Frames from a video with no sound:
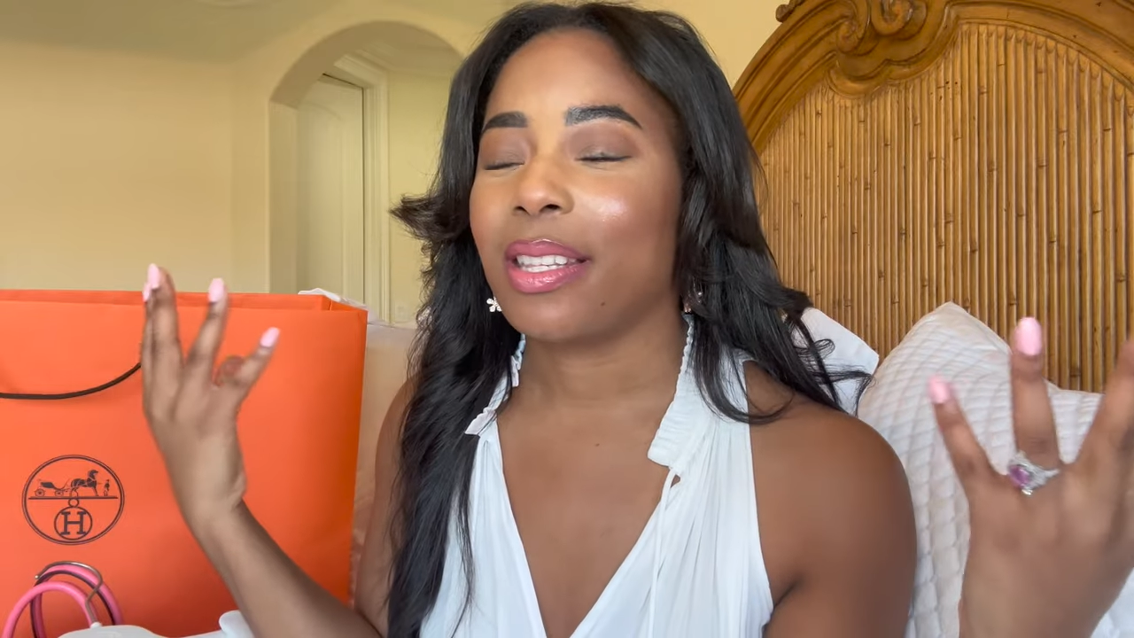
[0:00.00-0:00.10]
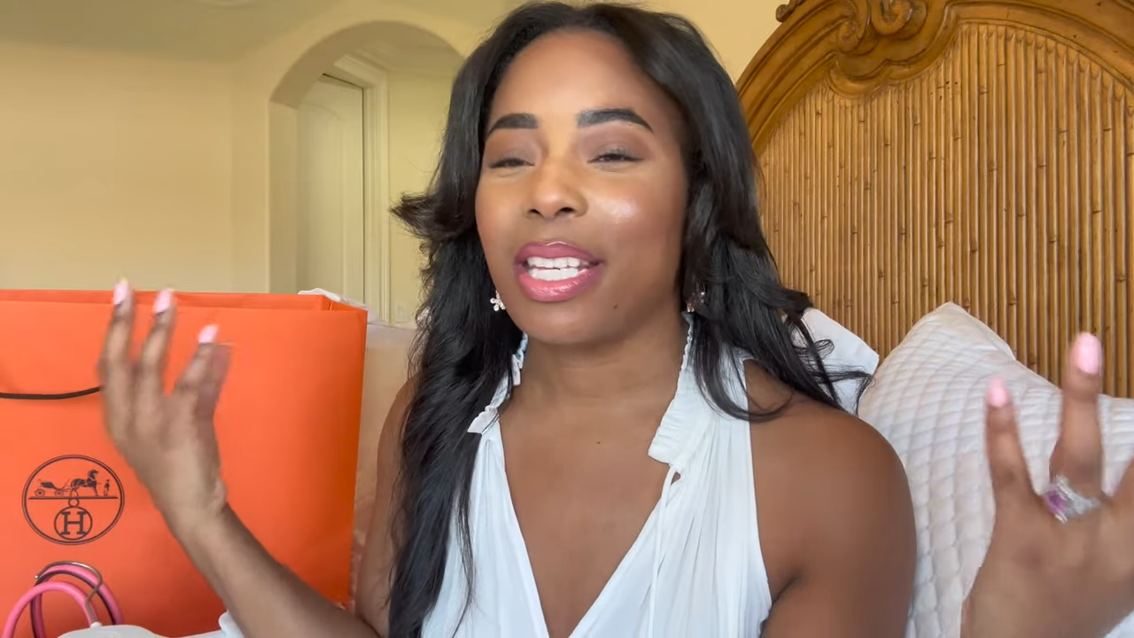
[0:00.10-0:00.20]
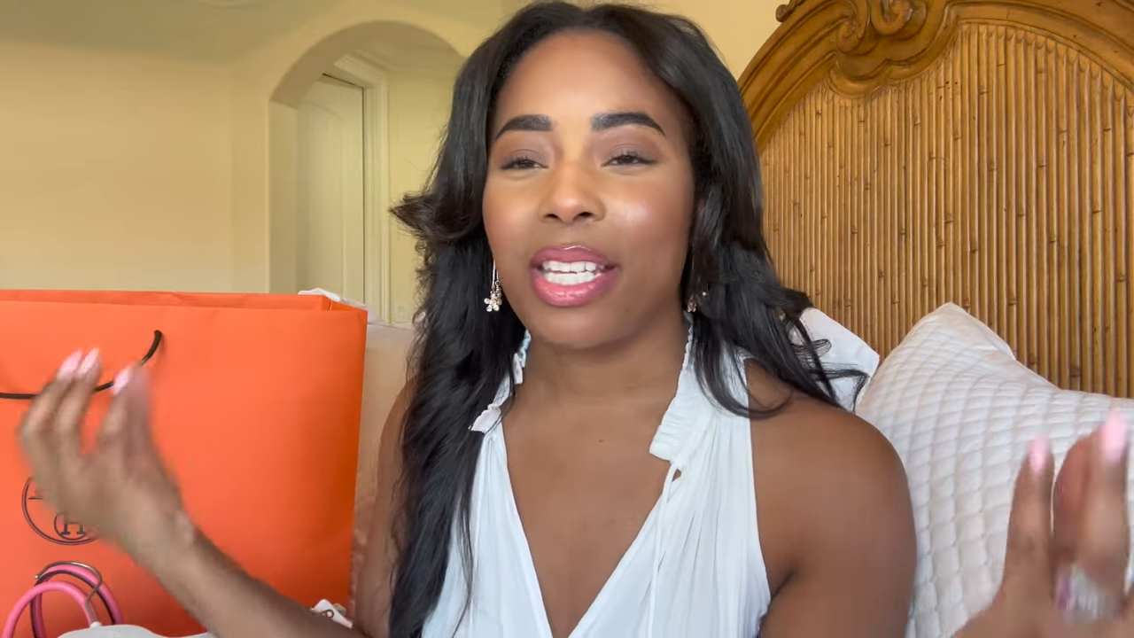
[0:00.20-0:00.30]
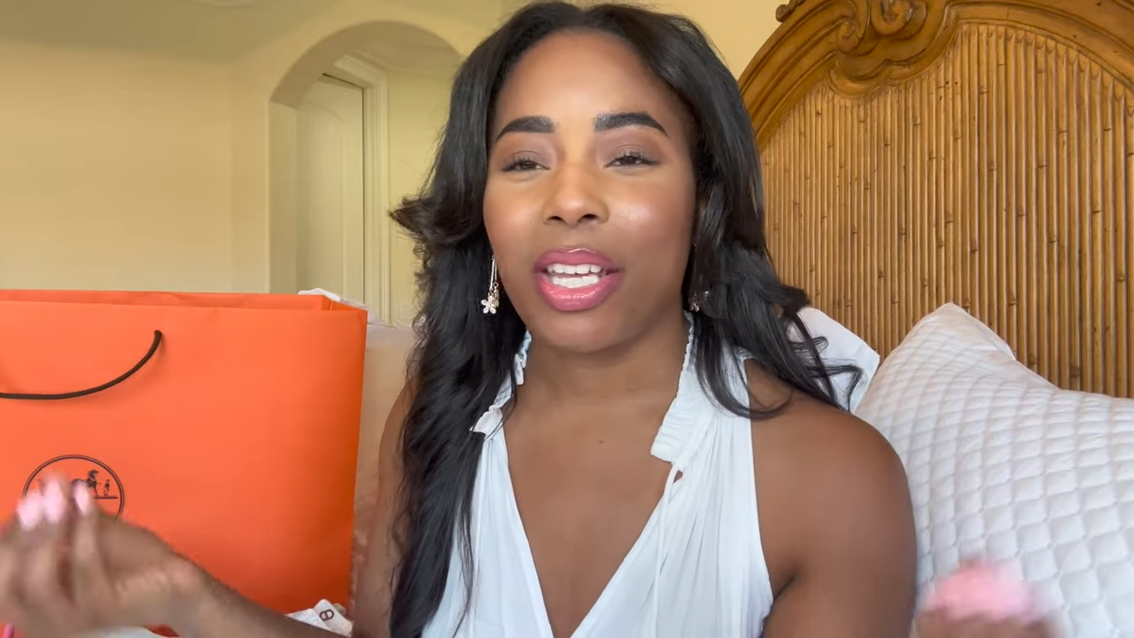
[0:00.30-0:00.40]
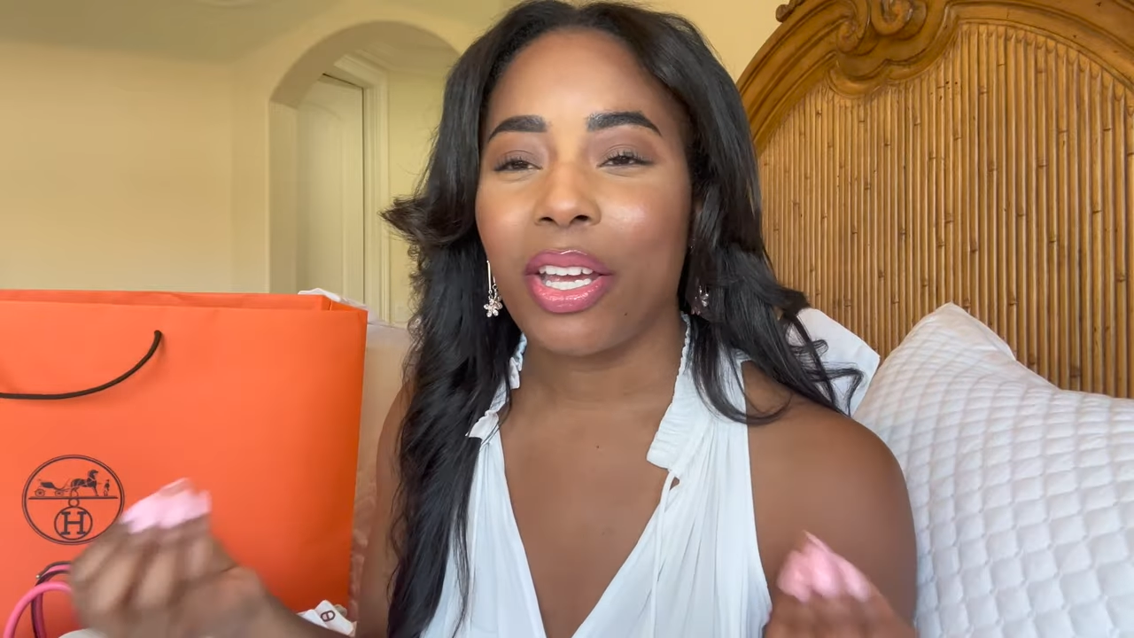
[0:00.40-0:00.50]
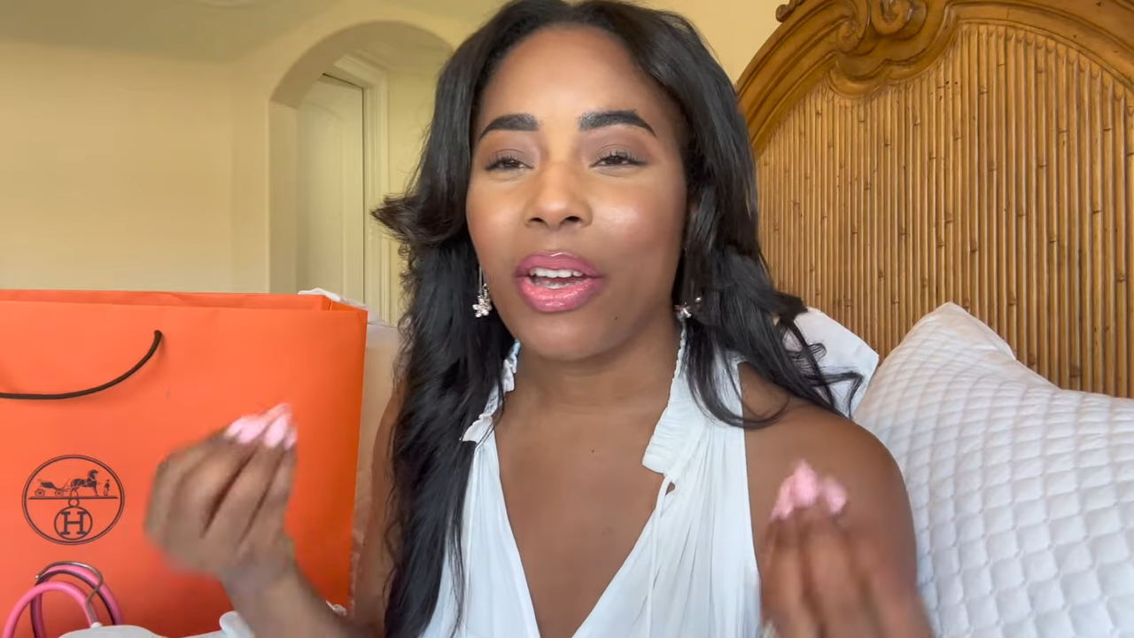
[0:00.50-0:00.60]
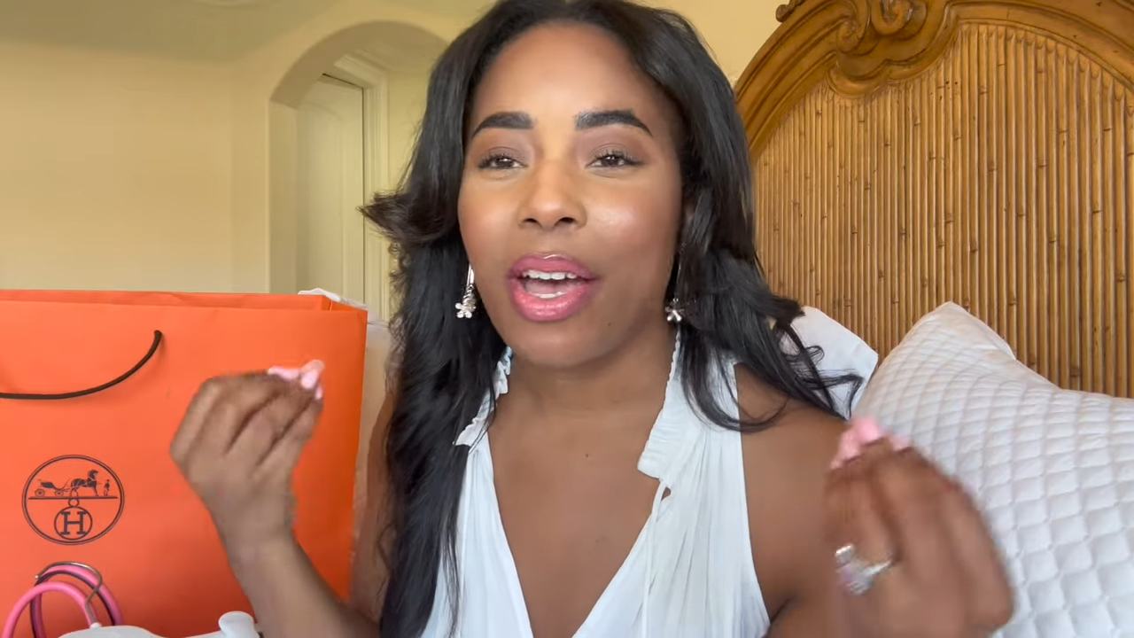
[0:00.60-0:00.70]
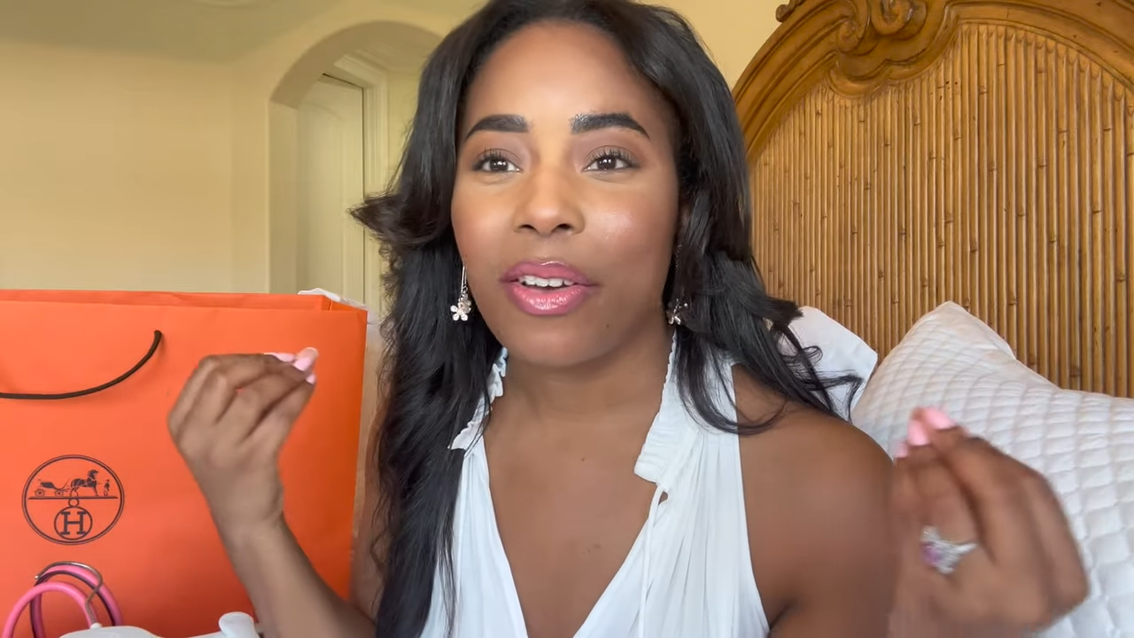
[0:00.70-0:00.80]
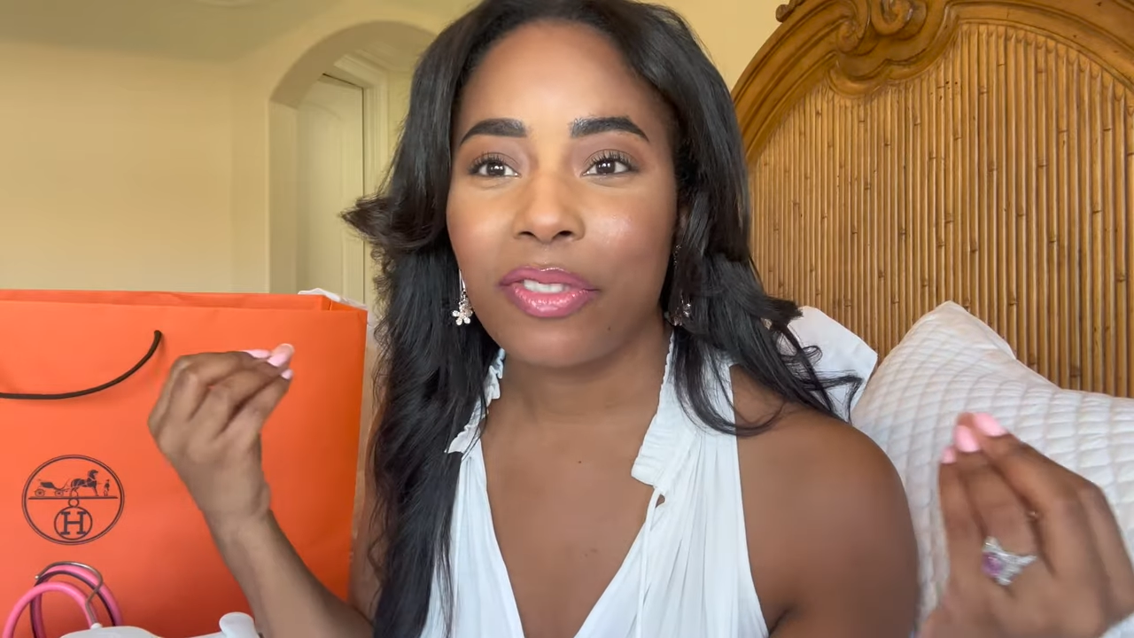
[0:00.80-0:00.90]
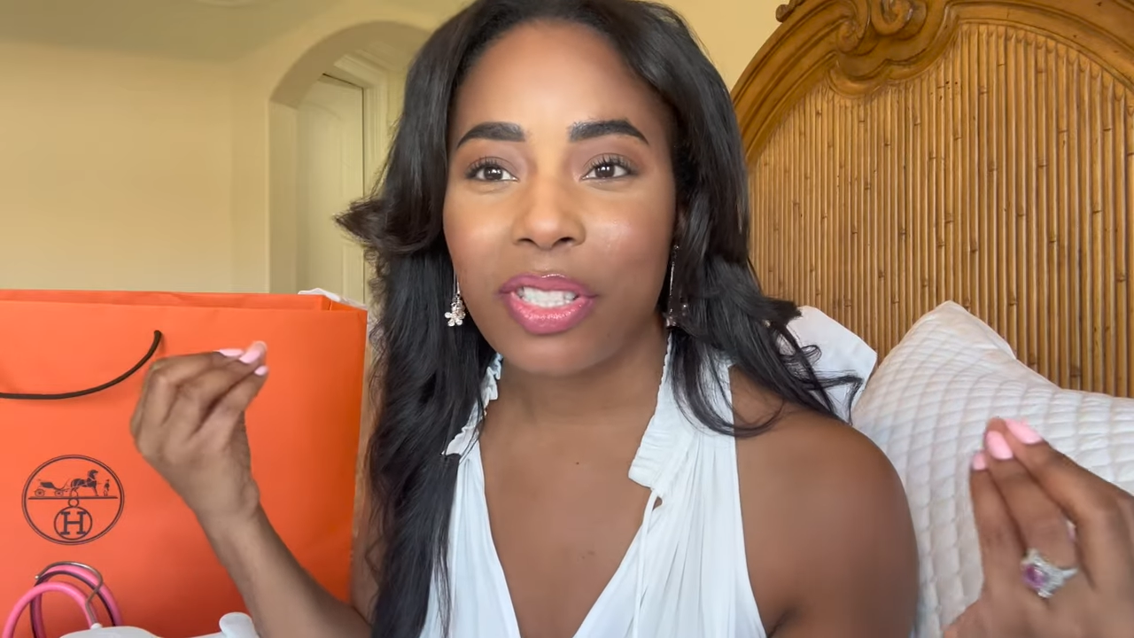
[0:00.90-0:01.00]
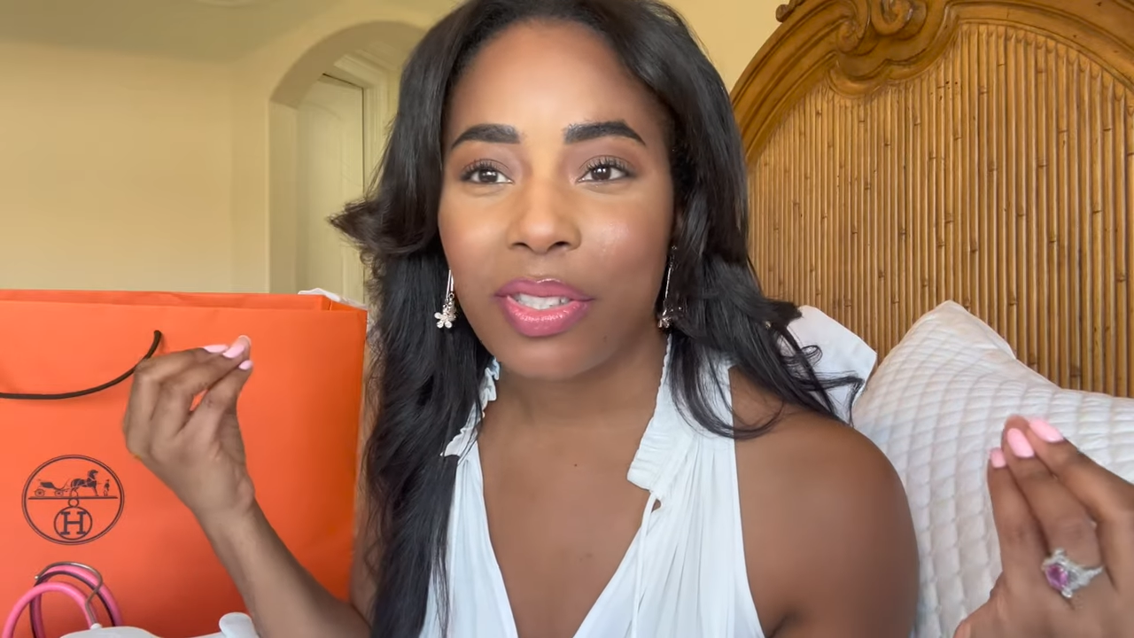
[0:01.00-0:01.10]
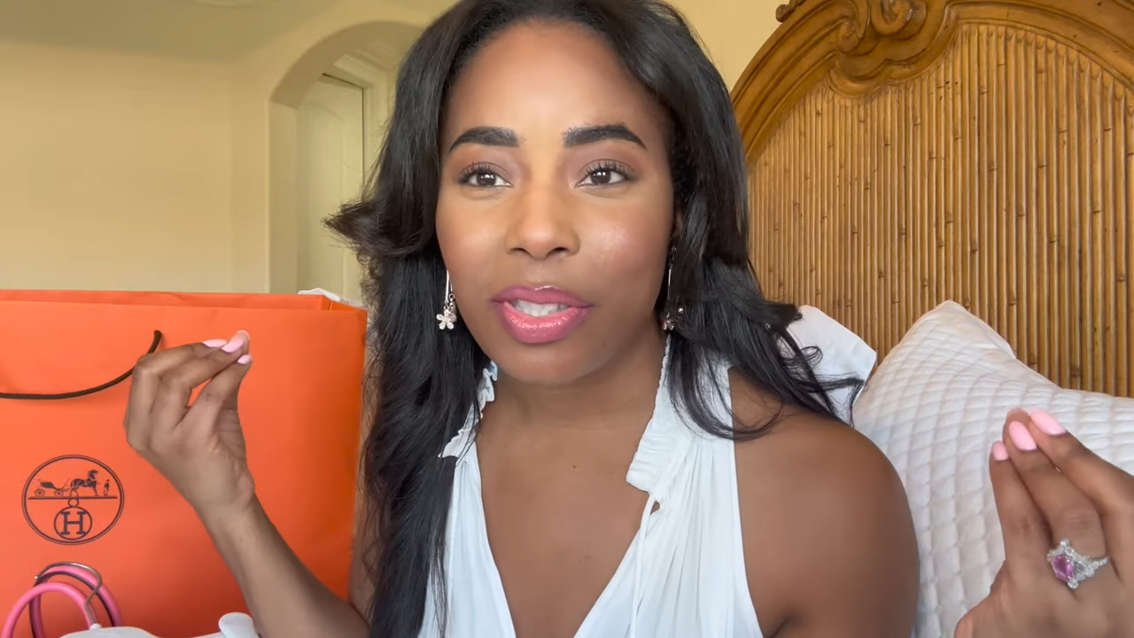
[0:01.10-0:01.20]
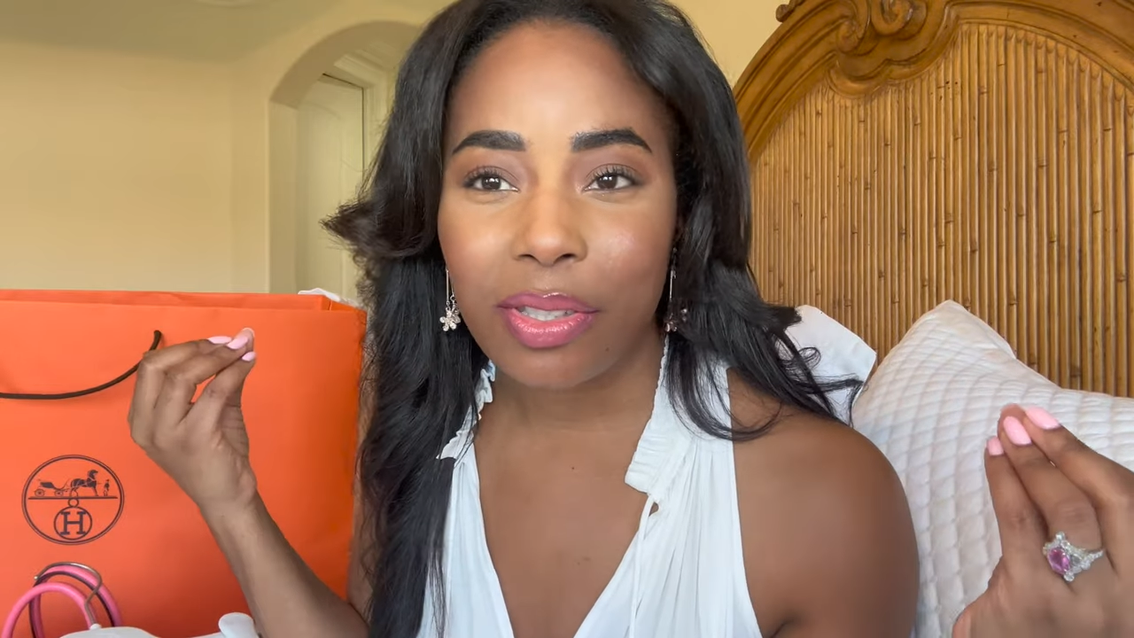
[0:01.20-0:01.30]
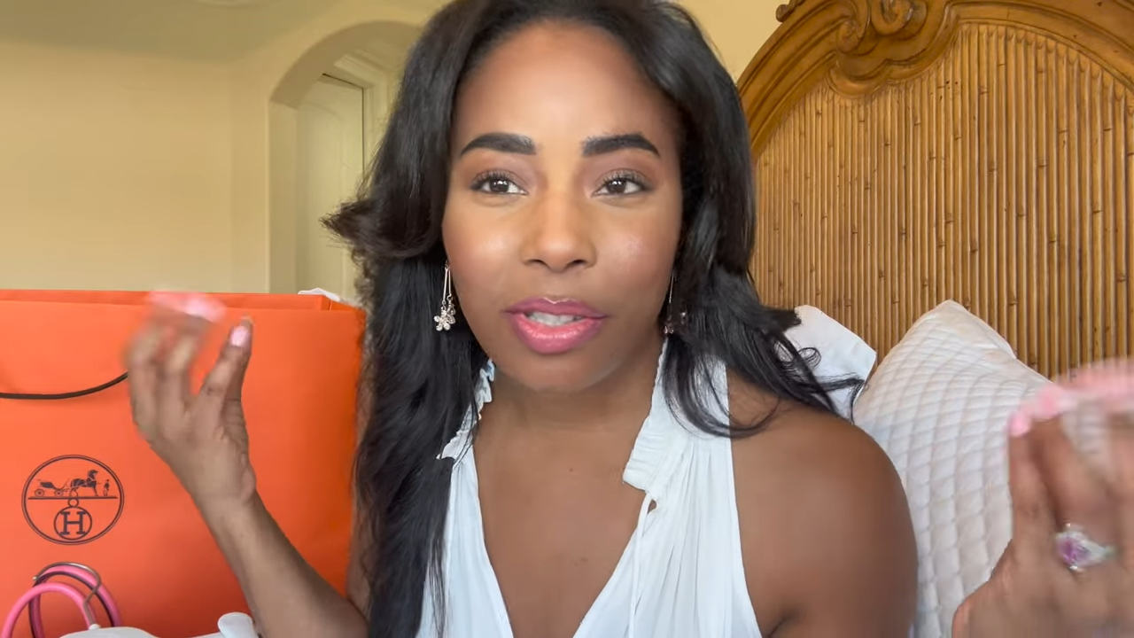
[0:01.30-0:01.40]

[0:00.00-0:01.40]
the year of just,